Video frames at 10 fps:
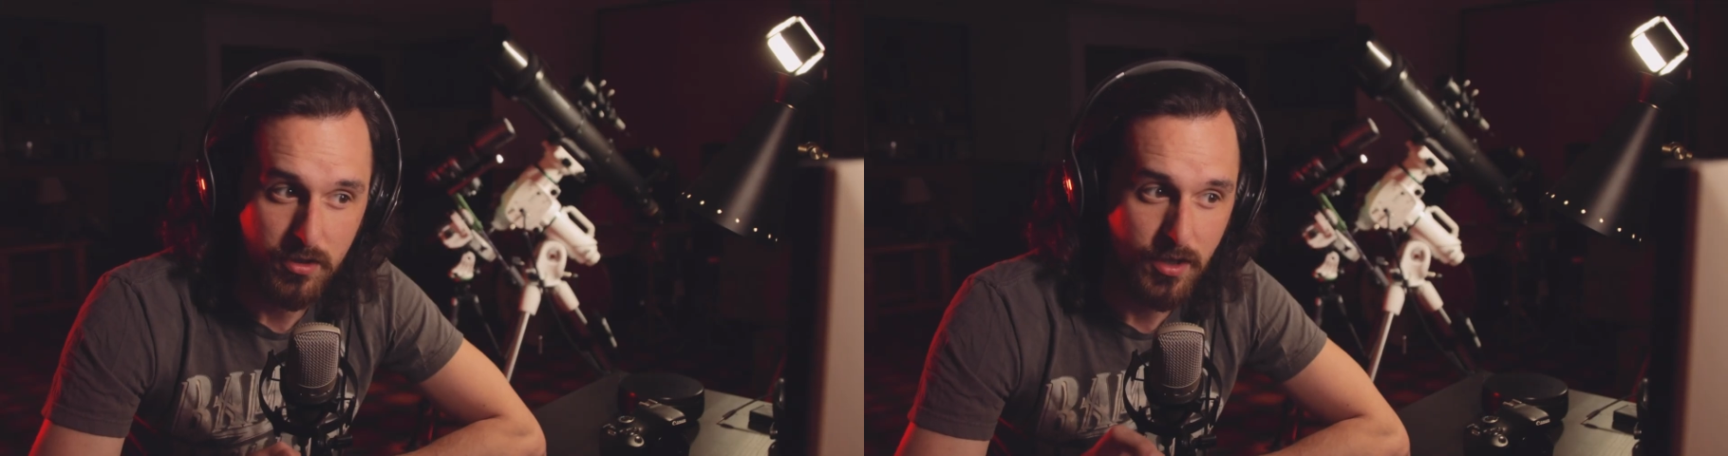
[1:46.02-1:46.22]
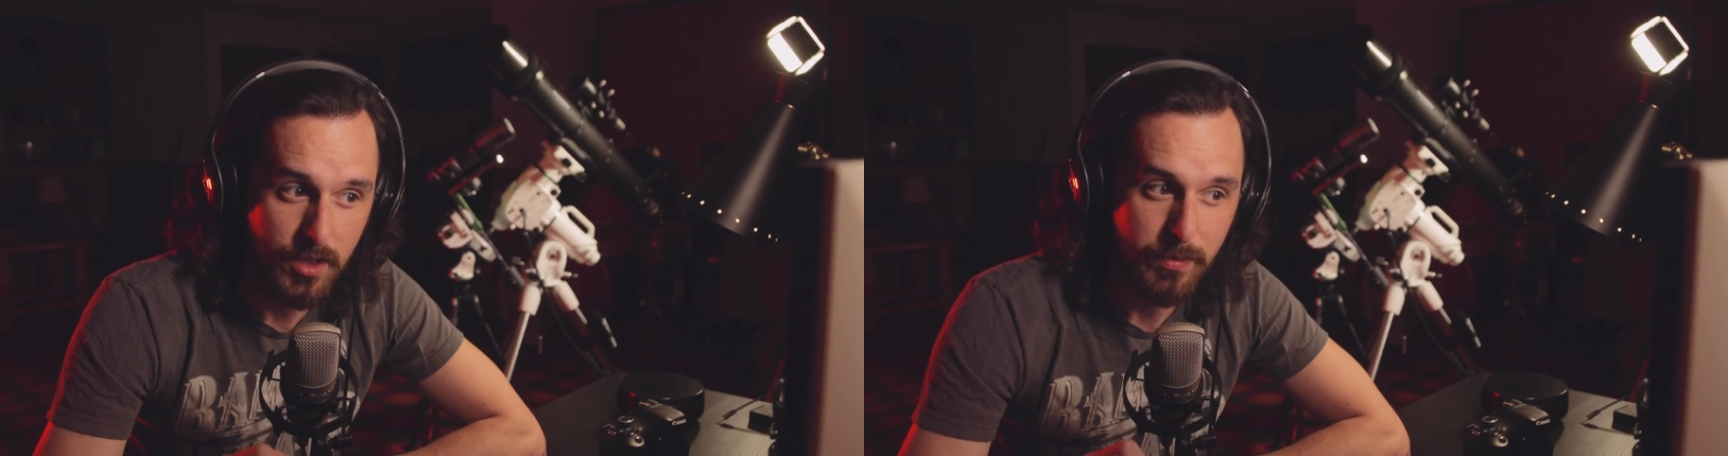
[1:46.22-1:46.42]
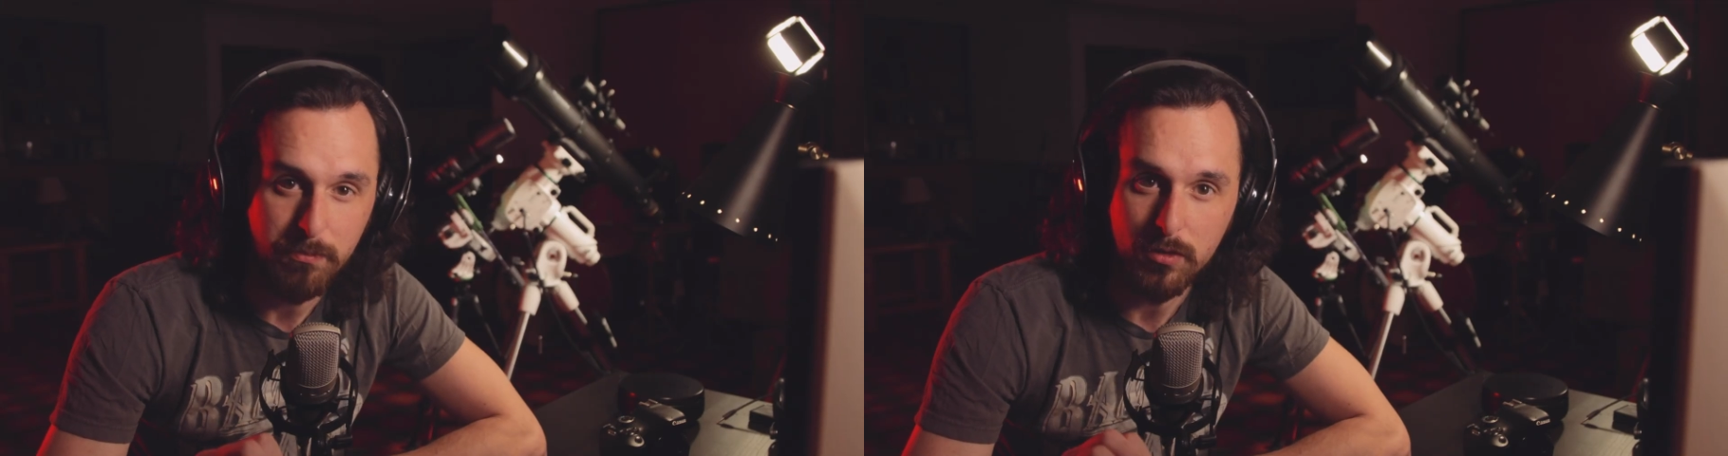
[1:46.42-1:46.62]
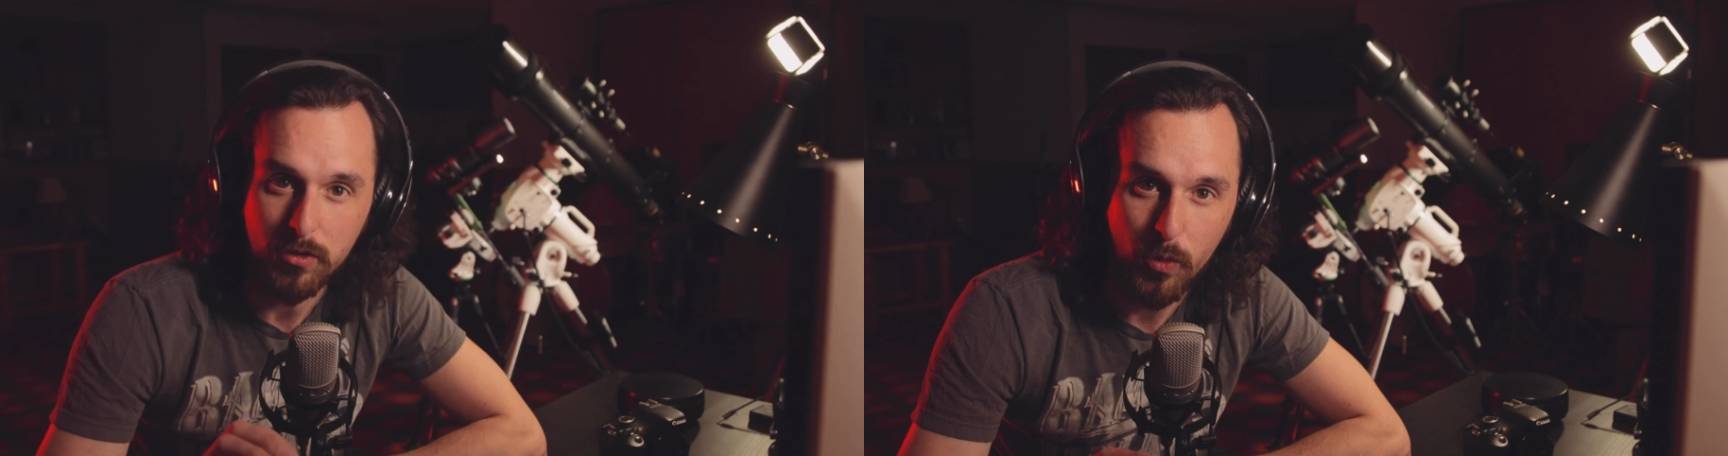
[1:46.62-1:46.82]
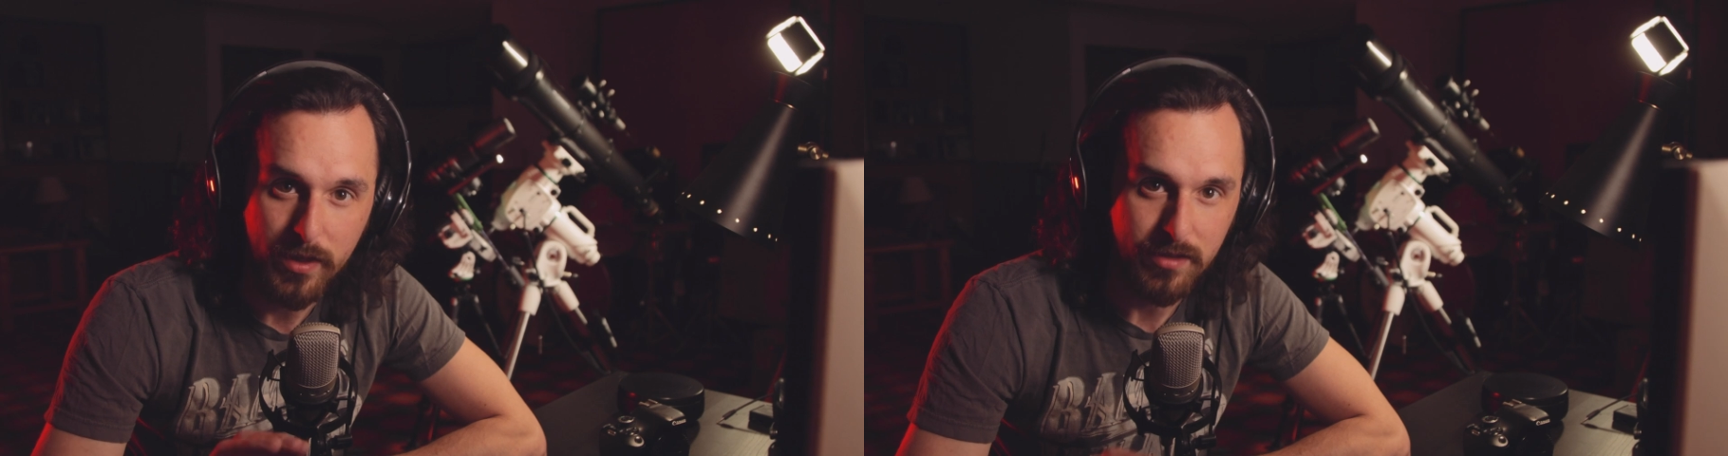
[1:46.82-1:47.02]
so you're not going to be
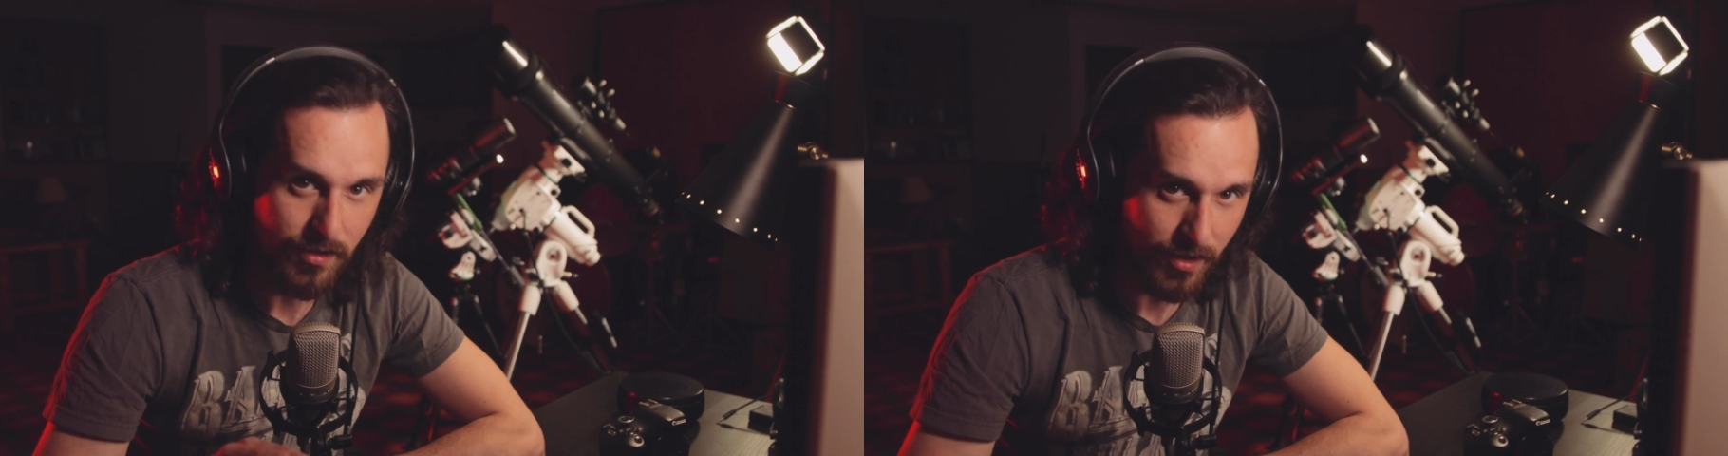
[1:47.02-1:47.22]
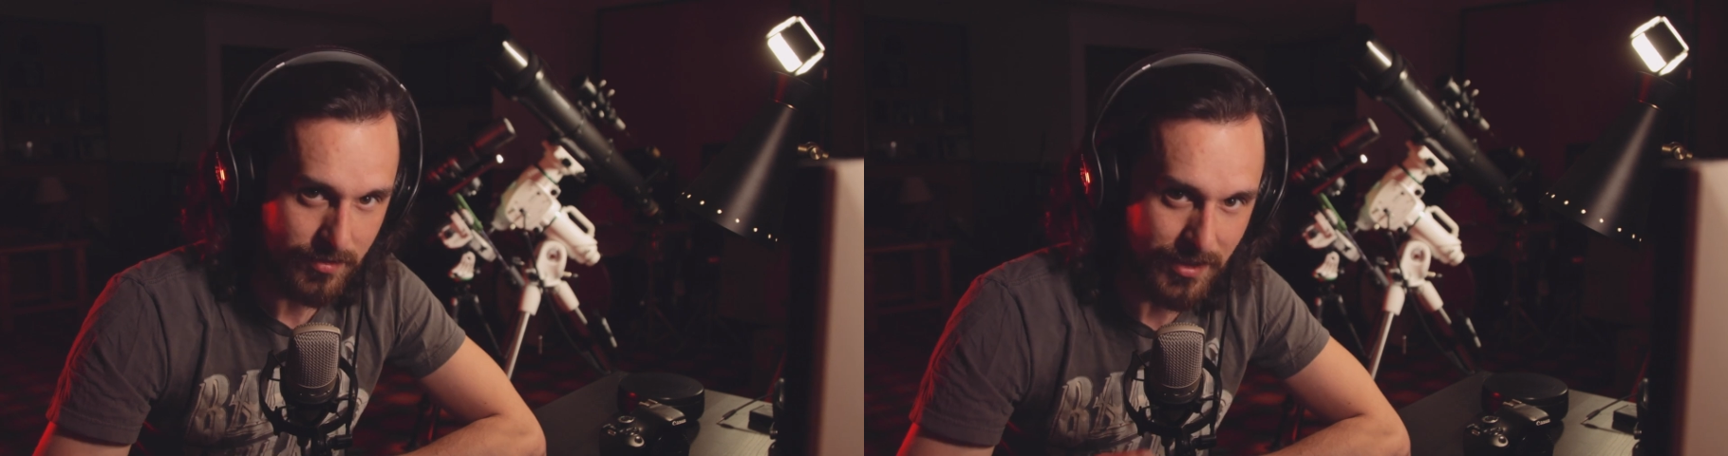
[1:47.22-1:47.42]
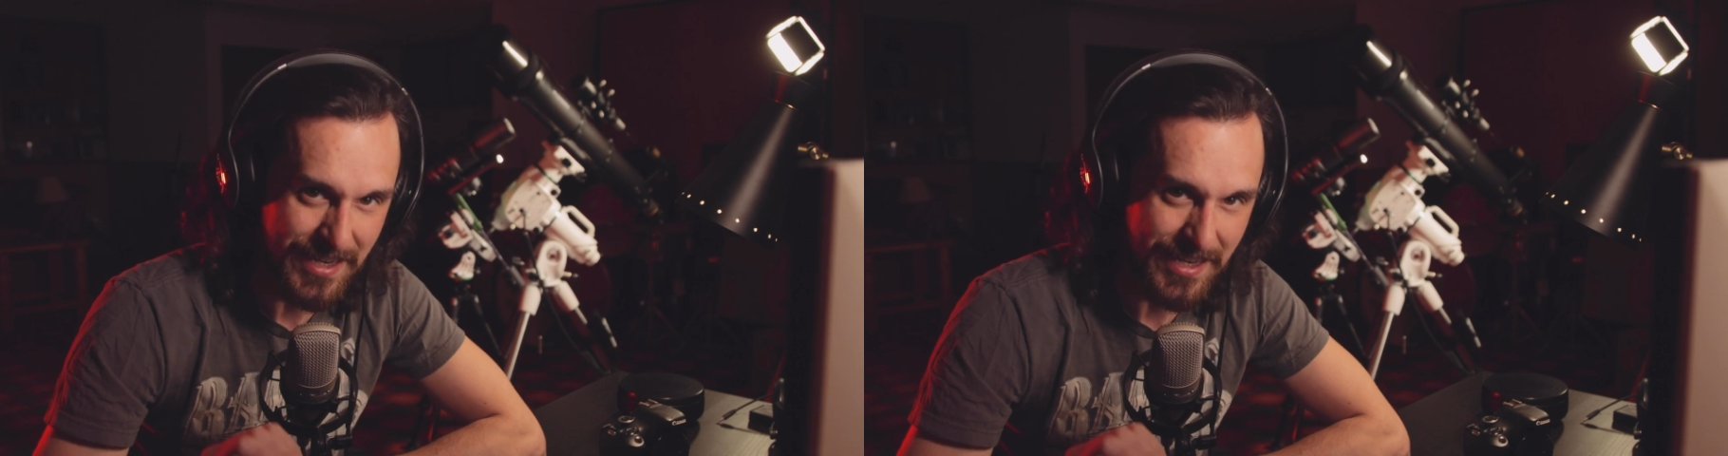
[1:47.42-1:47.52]
blowing dust